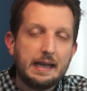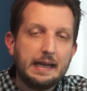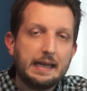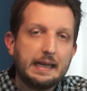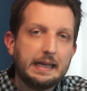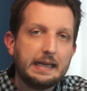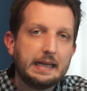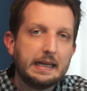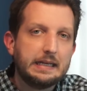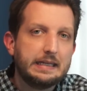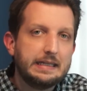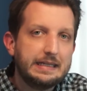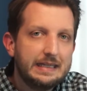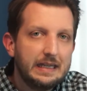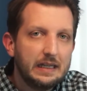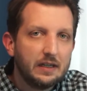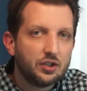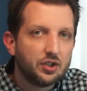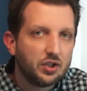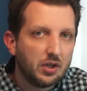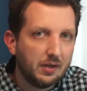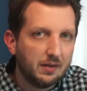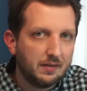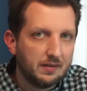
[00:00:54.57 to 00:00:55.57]
in
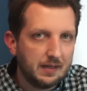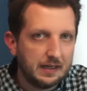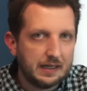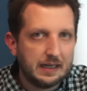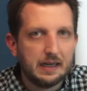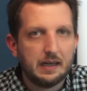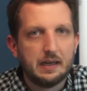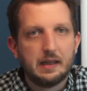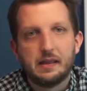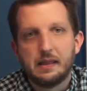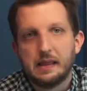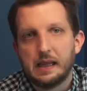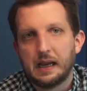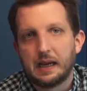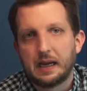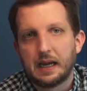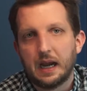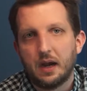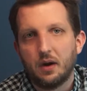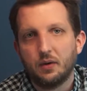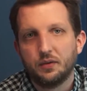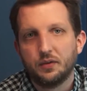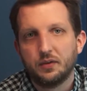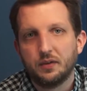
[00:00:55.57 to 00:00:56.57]
addition to getting the
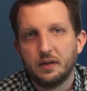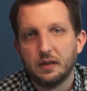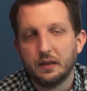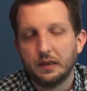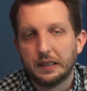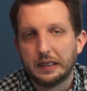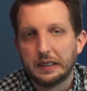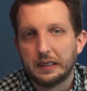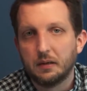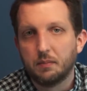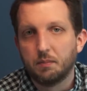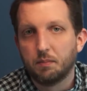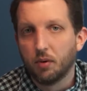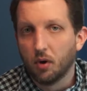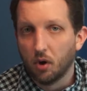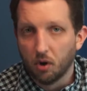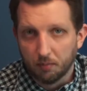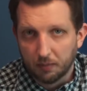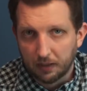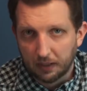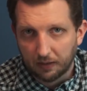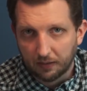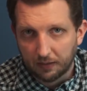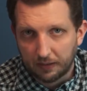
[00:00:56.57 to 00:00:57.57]
accounts deleted
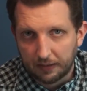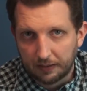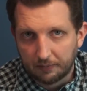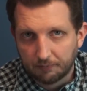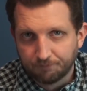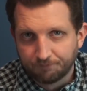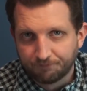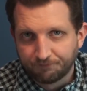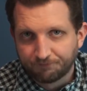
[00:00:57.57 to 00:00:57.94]
permanently.